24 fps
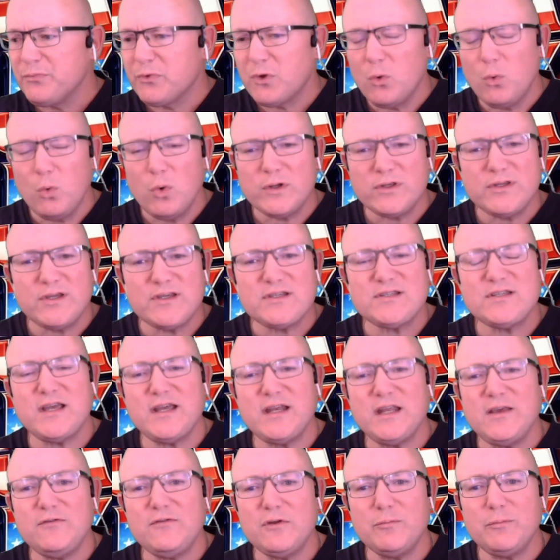What does that
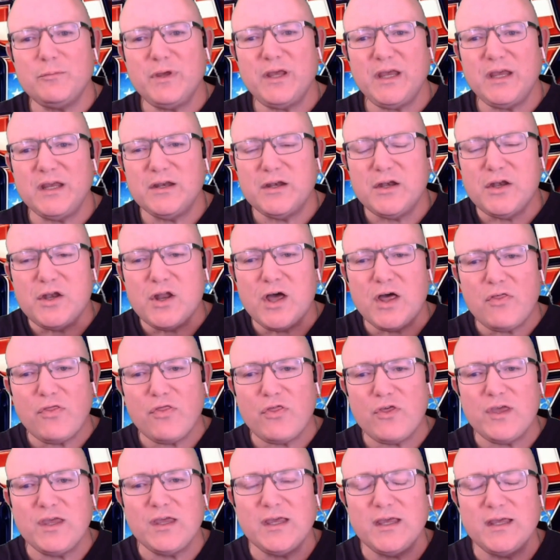even mean?
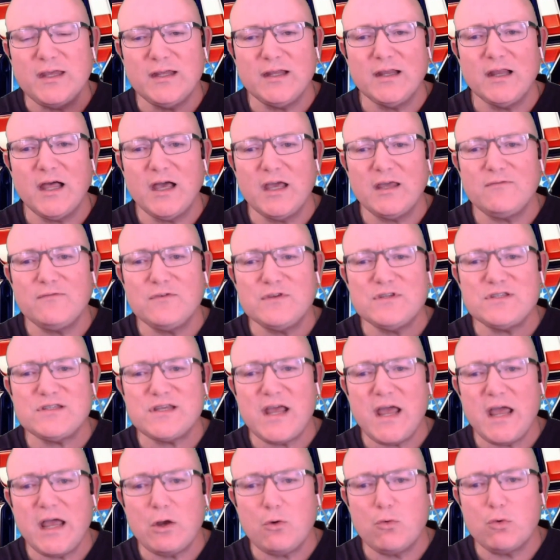Nothing in life is
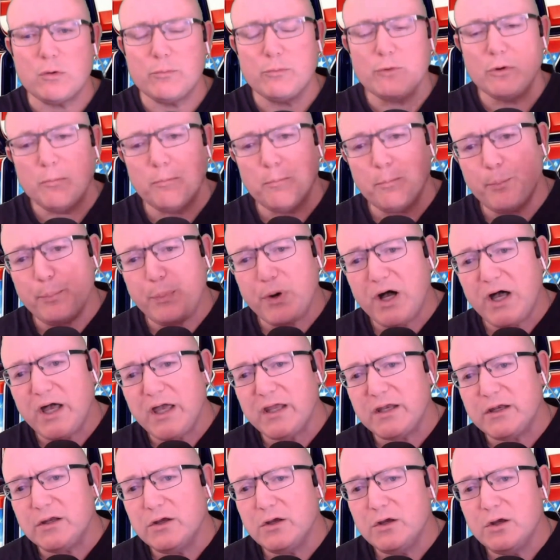equitable,
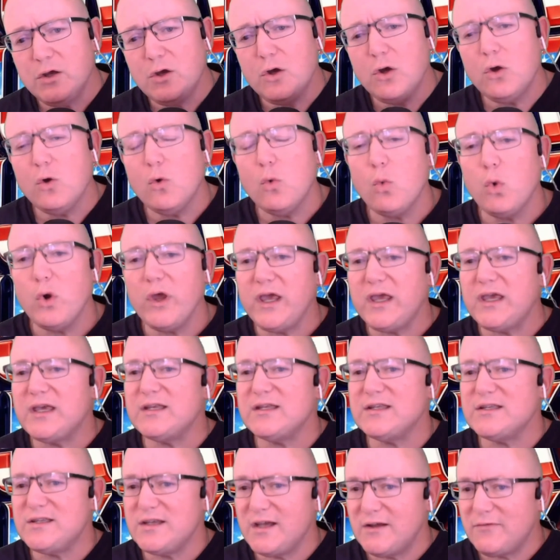but we
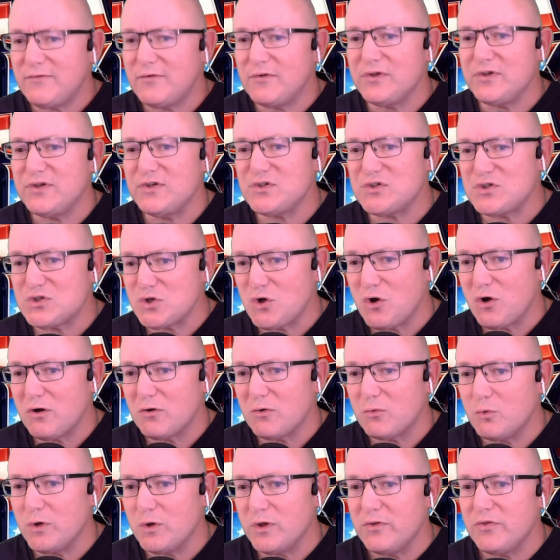can definitely start
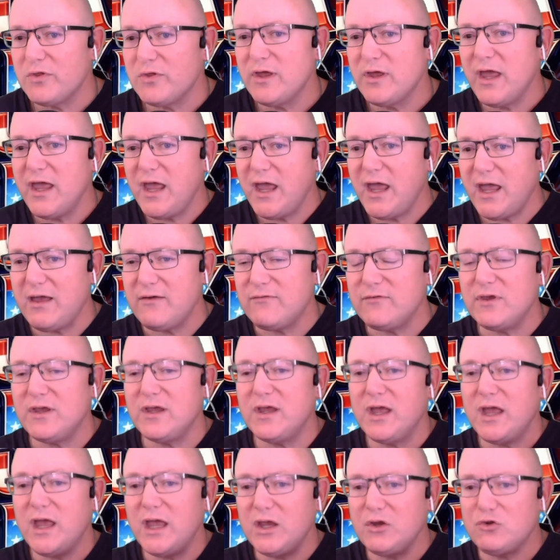with having
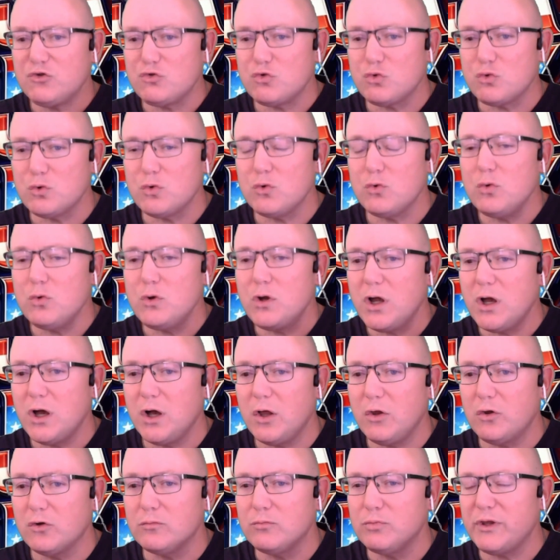a true
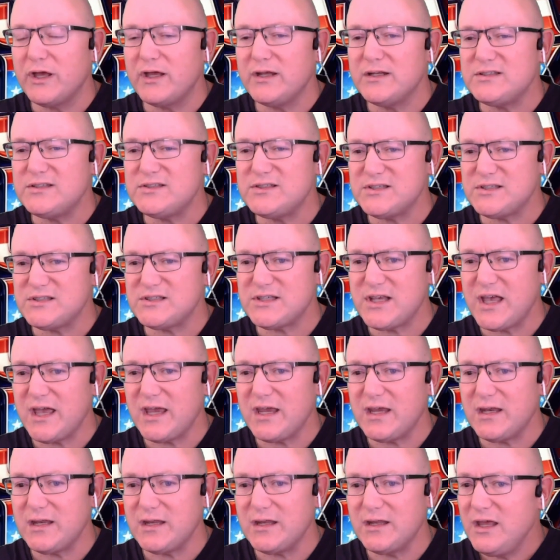colorblind
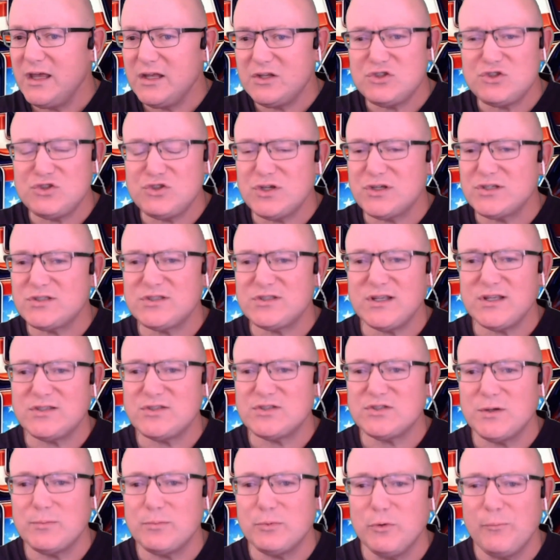society. It's just that
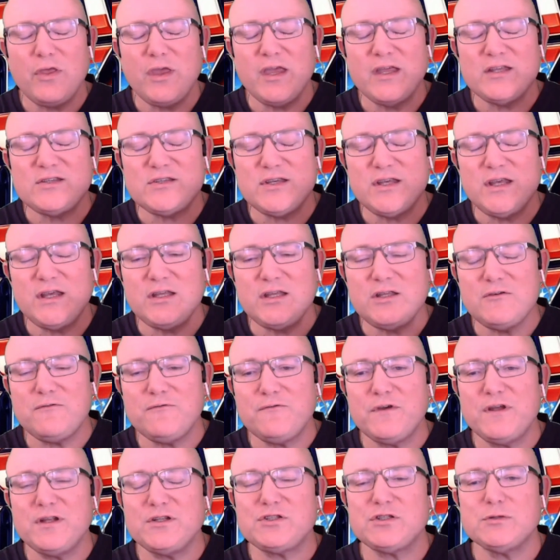simple. It's
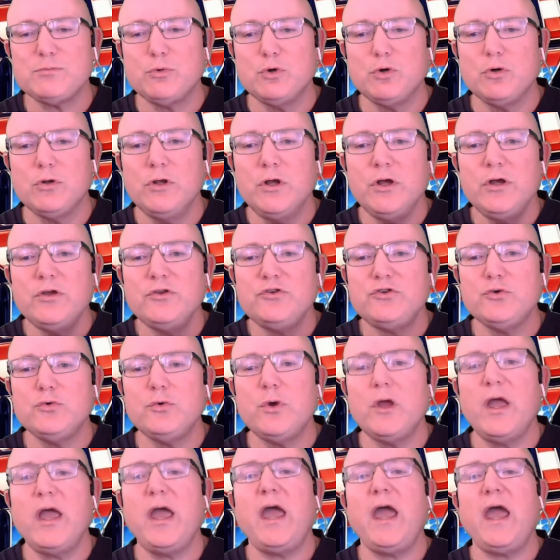indefensible to
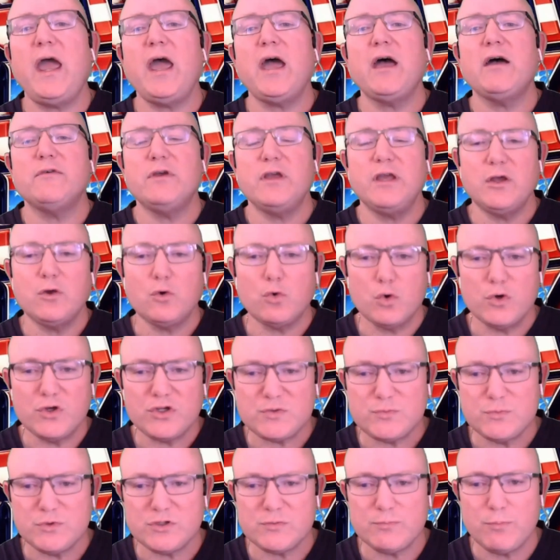have a
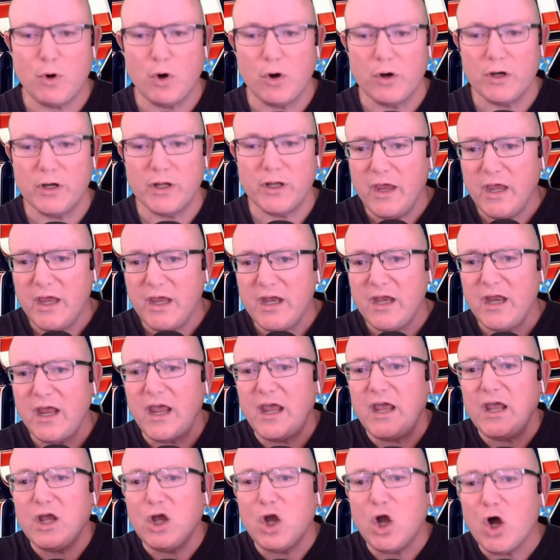Christmas party in
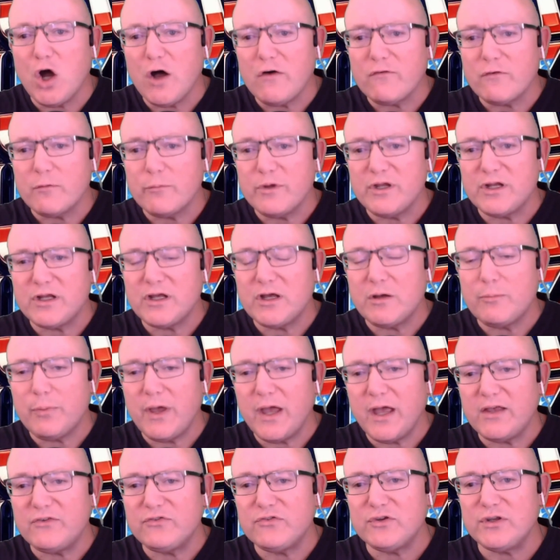a government
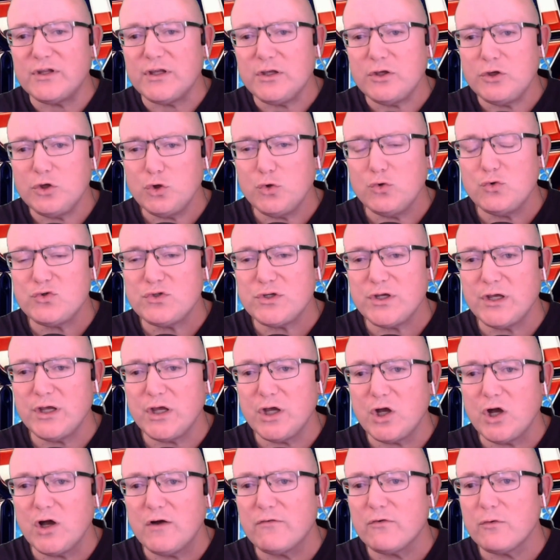capacity using
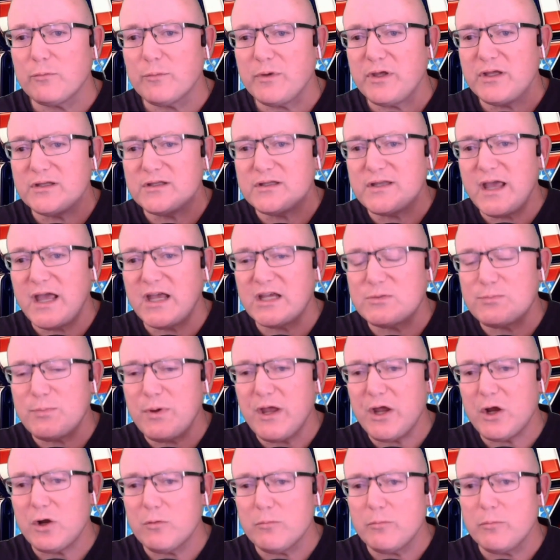government
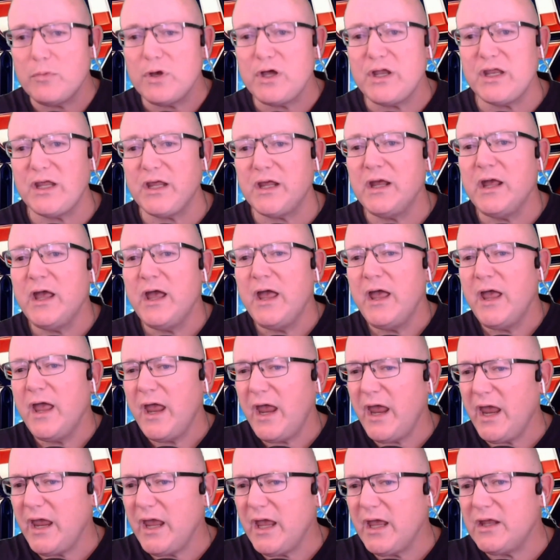taxpayer money
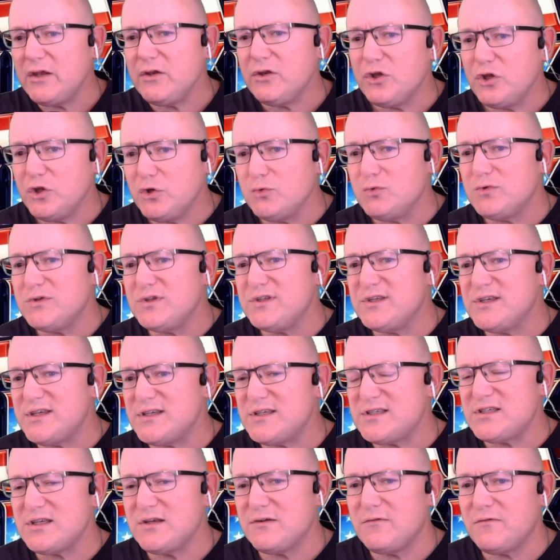and you
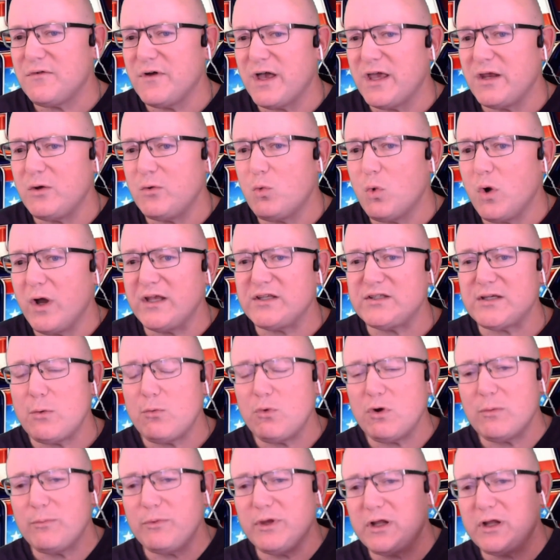disinvite whites. I want to be